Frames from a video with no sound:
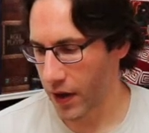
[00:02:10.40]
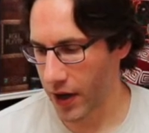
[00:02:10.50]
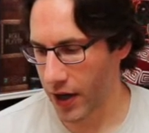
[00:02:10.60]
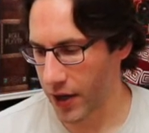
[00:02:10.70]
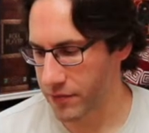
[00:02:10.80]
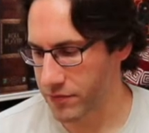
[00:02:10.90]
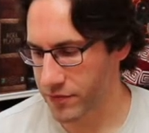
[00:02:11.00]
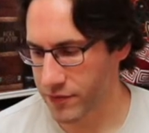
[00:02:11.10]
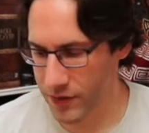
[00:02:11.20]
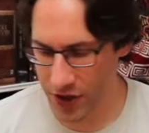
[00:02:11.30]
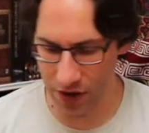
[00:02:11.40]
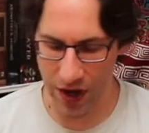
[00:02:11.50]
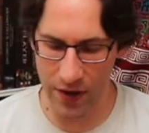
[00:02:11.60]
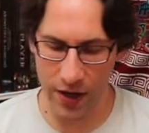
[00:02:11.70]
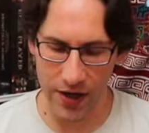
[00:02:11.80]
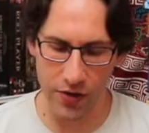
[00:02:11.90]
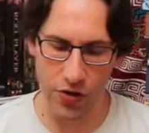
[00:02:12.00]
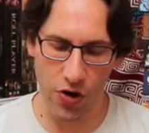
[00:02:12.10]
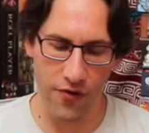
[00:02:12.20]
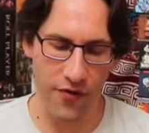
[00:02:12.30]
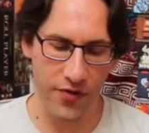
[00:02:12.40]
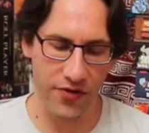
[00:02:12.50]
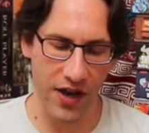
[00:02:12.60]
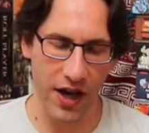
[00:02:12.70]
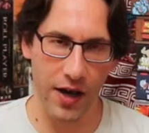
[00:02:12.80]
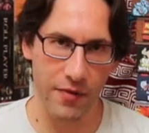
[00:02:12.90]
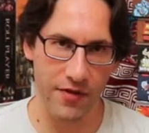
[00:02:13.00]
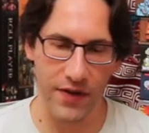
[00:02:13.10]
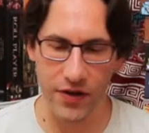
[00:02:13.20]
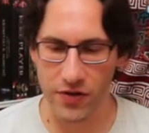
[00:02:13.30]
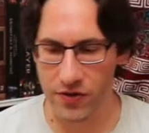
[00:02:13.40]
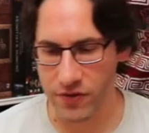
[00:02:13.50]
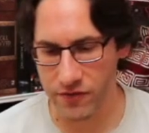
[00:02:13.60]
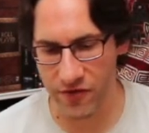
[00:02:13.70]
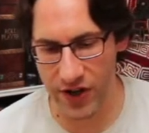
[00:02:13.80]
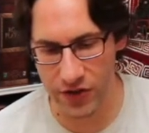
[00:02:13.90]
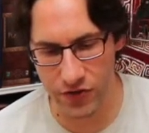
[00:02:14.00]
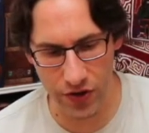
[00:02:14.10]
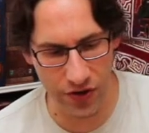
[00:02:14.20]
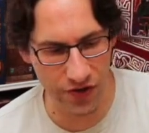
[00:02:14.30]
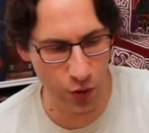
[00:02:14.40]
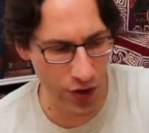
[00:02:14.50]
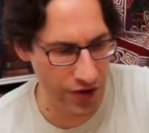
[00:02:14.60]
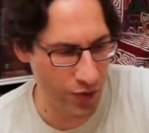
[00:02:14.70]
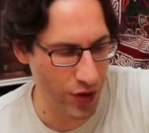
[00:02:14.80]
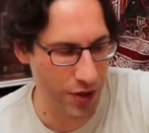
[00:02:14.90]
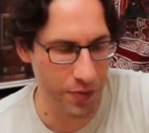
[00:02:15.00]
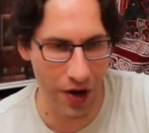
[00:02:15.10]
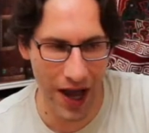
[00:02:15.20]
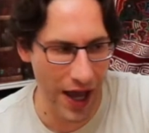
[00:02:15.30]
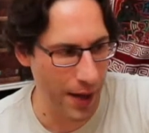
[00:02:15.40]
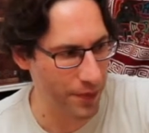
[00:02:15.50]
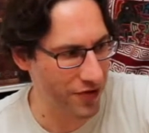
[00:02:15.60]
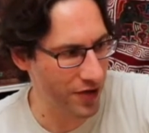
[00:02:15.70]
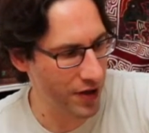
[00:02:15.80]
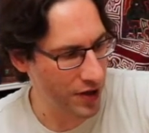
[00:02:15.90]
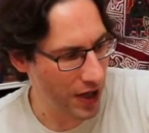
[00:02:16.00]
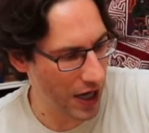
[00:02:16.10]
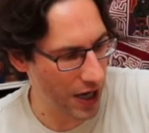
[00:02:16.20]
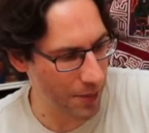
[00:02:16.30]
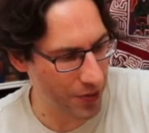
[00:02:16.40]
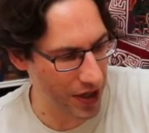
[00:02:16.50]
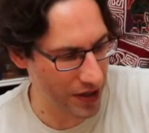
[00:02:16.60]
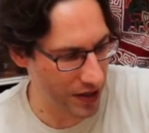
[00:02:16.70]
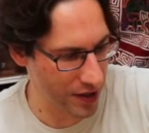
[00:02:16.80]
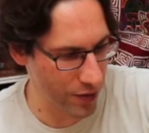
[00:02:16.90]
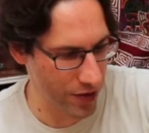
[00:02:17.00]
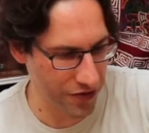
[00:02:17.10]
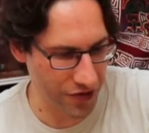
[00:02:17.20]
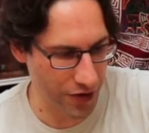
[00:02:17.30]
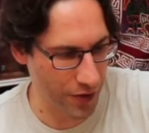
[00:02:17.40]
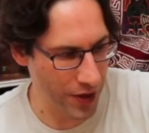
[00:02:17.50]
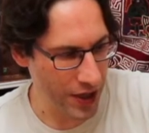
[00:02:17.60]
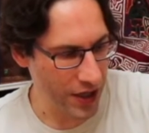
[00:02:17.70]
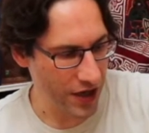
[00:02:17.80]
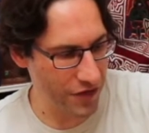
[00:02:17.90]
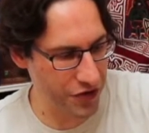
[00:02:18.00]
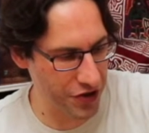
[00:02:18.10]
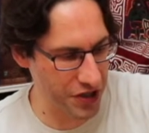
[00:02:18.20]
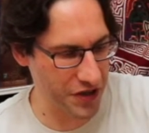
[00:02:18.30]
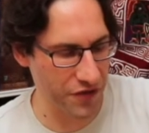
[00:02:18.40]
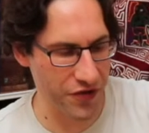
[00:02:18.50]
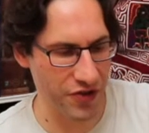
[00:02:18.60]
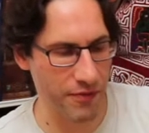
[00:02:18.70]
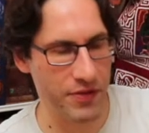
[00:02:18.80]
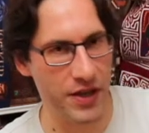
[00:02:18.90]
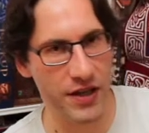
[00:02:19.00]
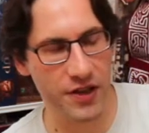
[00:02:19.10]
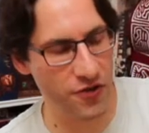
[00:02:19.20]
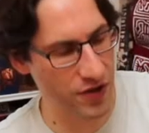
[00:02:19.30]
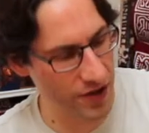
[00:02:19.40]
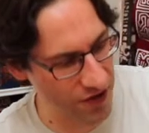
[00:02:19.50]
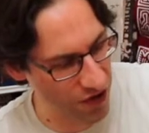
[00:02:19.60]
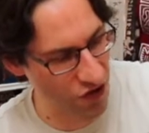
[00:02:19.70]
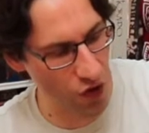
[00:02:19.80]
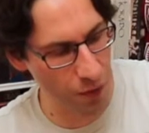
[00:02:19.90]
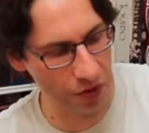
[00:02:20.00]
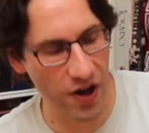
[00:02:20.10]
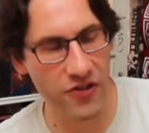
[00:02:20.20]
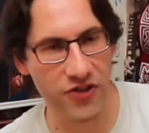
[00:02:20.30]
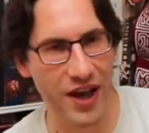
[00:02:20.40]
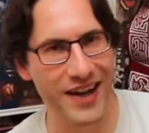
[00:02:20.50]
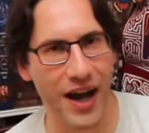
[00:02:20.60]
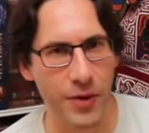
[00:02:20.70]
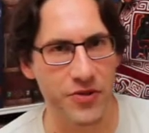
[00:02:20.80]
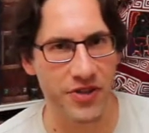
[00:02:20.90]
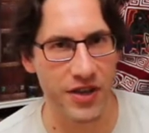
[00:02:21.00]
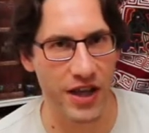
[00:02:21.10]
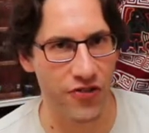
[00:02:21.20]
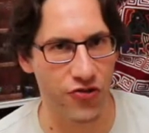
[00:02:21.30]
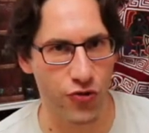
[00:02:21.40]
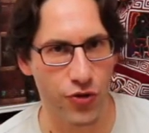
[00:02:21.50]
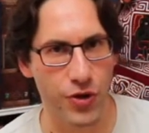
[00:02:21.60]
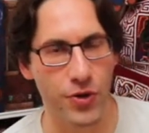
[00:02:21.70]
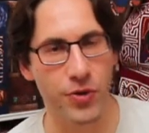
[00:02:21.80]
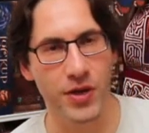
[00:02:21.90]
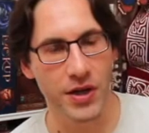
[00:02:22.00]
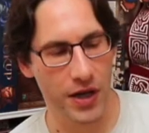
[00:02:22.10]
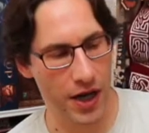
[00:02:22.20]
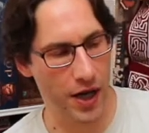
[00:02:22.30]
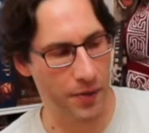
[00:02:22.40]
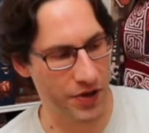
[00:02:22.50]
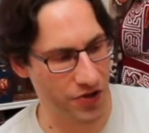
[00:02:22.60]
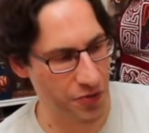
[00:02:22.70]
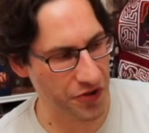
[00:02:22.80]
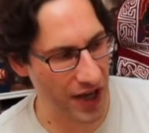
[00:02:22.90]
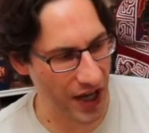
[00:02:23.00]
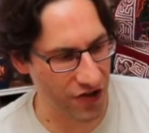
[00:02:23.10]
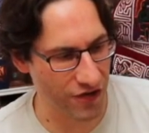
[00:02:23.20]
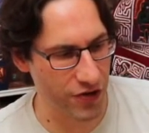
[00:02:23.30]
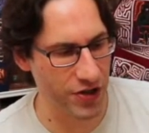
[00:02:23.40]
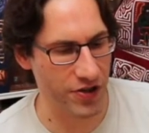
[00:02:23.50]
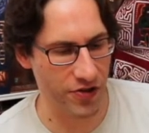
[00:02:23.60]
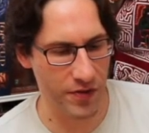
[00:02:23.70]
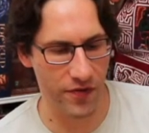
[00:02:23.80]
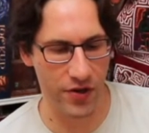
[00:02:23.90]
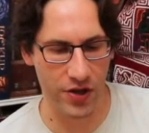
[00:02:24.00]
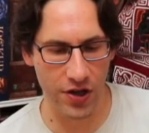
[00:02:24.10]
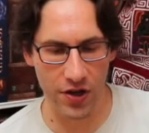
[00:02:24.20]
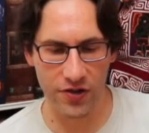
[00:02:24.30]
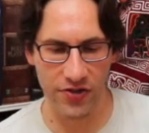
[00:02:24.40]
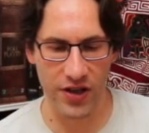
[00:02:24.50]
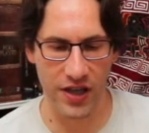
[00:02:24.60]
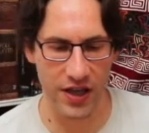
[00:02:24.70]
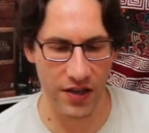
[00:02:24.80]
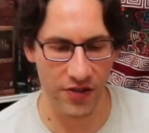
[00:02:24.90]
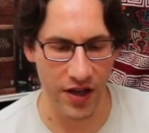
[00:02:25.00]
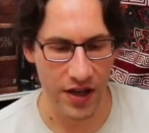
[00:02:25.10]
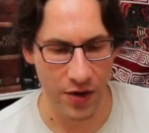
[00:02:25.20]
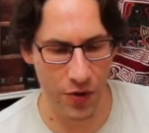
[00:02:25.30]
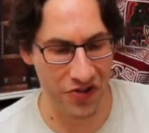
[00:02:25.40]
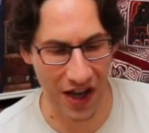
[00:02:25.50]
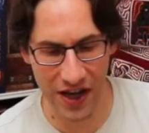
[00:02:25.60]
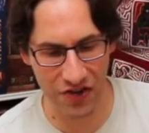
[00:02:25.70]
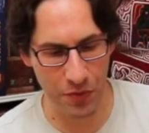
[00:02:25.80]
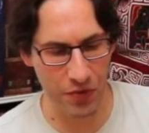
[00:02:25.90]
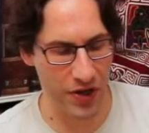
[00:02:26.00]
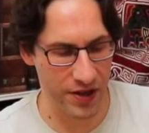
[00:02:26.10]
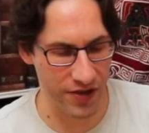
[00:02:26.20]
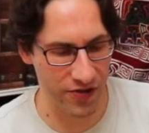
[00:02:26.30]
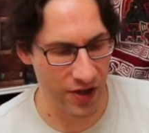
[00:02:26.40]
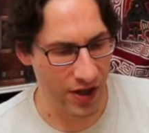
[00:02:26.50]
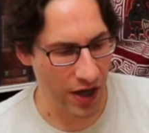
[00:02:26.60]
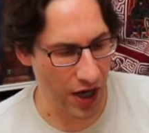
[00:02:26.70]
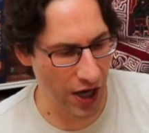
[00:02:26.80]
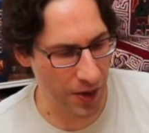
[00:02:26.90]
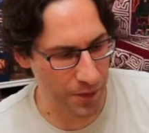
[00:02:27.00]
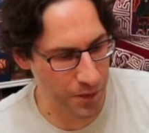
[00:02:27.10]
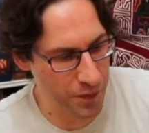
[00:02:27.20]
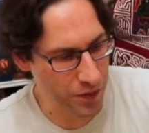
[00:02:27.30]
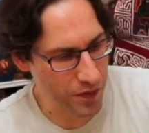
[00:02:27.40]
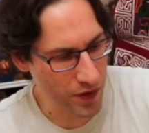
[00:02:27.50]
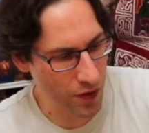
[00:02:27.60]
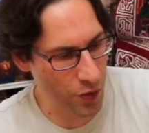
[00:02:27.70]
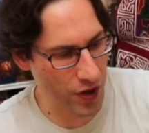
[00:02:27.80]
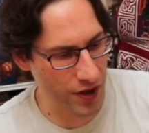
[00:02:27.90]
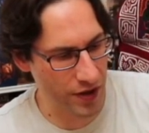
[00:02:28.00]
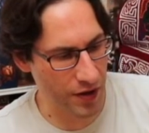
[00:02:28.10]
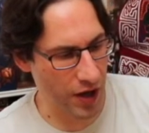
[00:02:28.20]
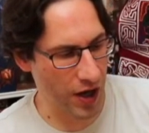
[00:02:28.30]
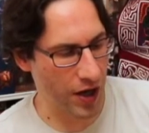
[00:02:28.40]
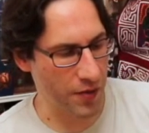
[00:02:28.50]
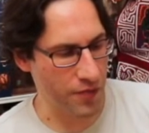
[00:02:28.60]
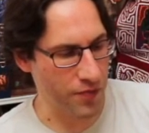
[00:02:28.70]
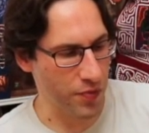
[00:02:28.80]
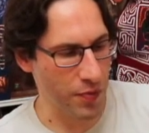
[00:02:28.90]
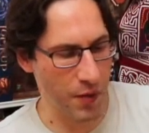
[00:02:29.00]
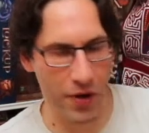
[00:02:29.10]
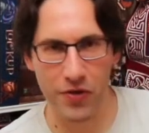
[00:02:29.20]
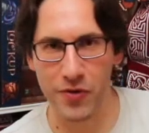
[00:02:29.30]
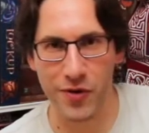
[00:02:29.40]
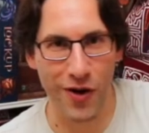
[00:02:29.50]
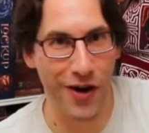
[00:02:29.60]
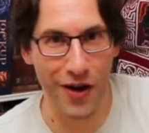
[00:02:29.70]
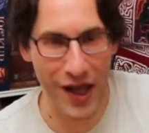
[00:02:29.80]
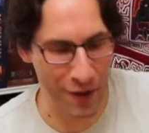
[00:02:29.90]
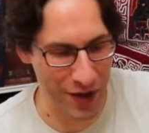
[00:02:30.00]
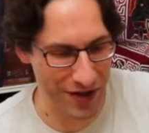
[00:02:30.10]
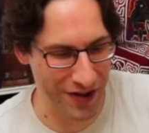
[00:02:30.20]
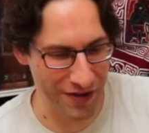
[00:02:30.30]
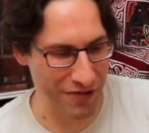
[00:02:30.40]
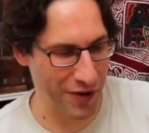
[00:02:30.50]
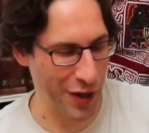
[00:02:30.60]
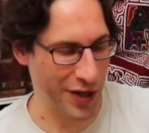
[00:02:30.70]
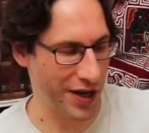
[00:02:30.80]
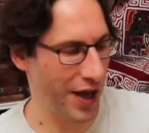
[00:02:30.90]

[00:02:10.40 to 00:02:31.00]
Um, you know, I, I don't know if over time the Velcro, Velcro doesn't work as well, perhaps, uh, but I think it works. So if you're looking for something, this it says four plus. I, I would say that's true um, in terms of age. If you're looking for something for a young set of kids, works. I actually played this um, with um, my mother-in-law, and we had a lot of fun,